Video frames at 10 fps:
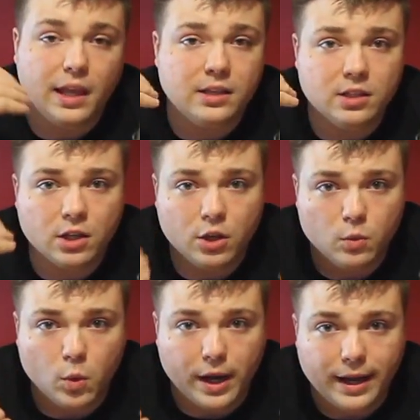just a
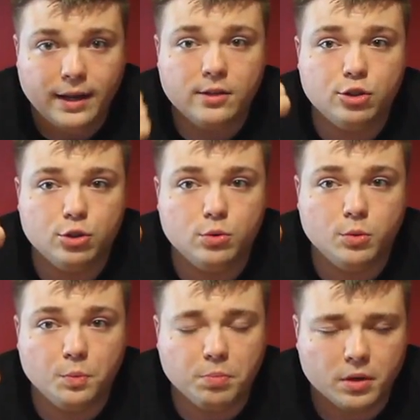good way
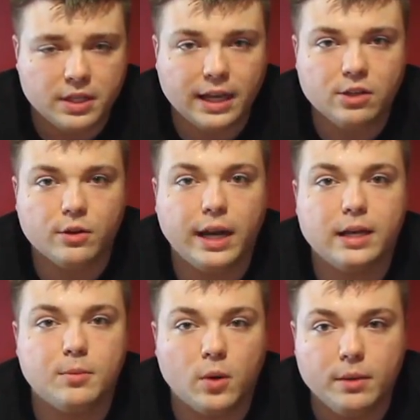to protect your
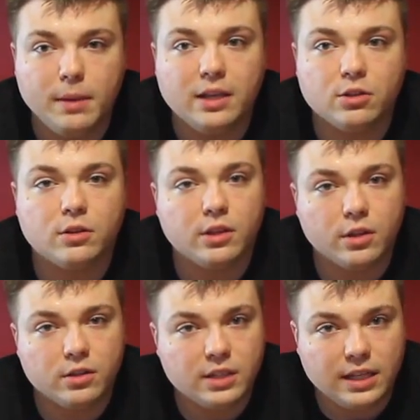animal and make sure
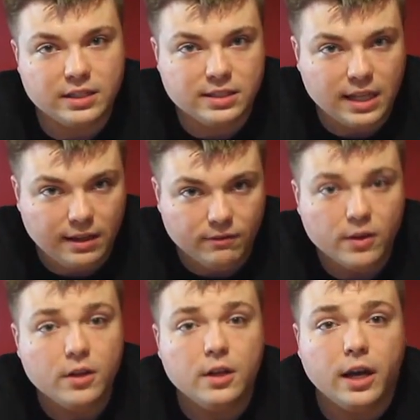that they stay safe.
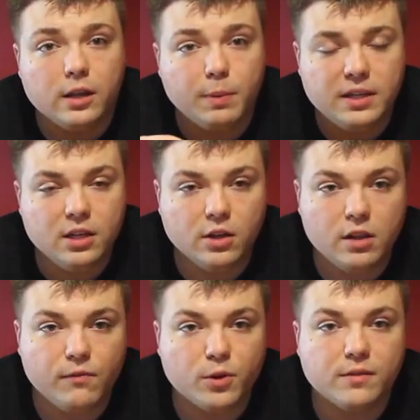Especially
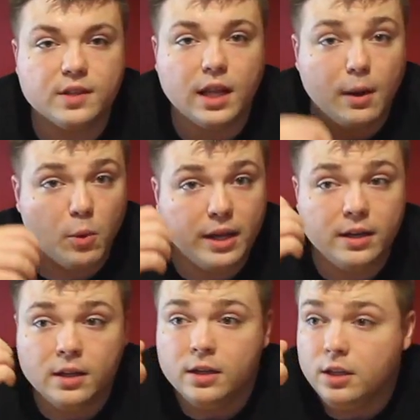during the 4th of July
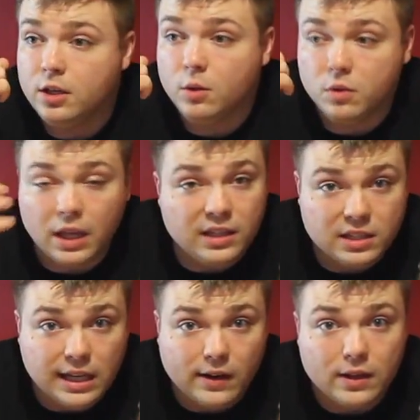when, you know,
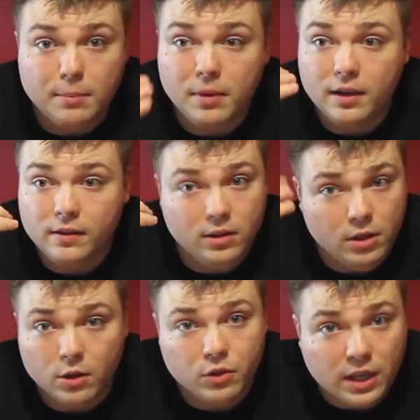things scare them,
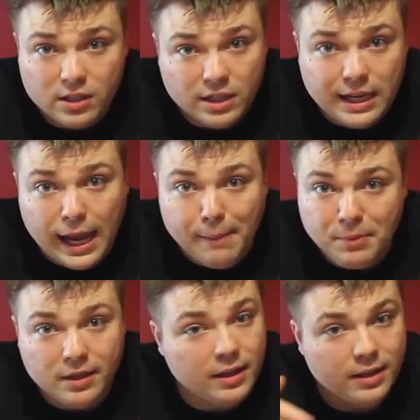you know, things can
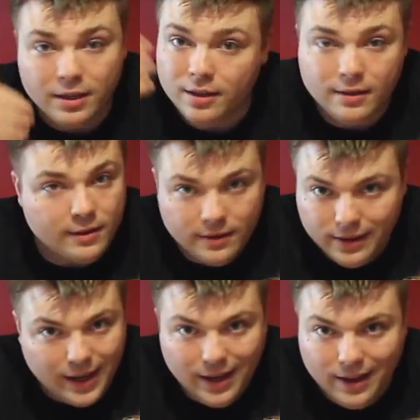happen.
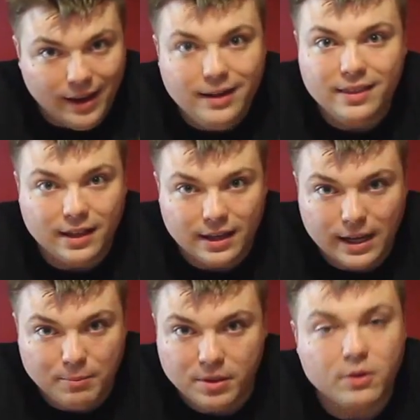Anything can
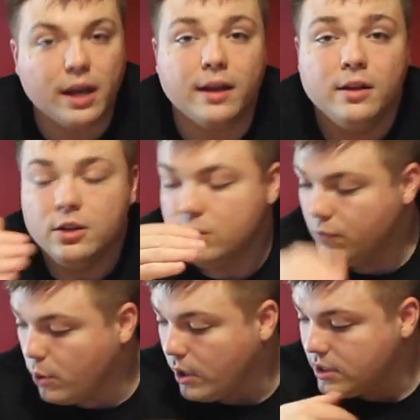happen. Okay,
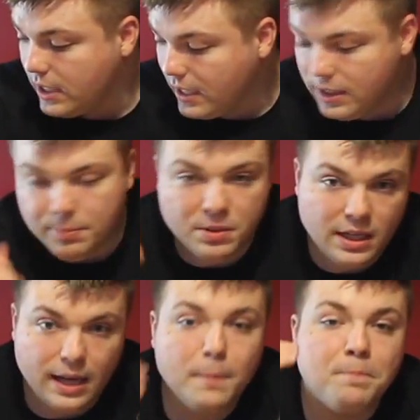so for our second tip
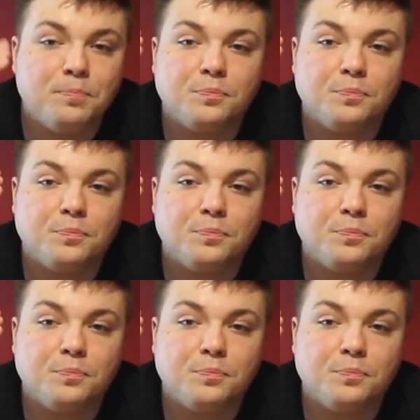today,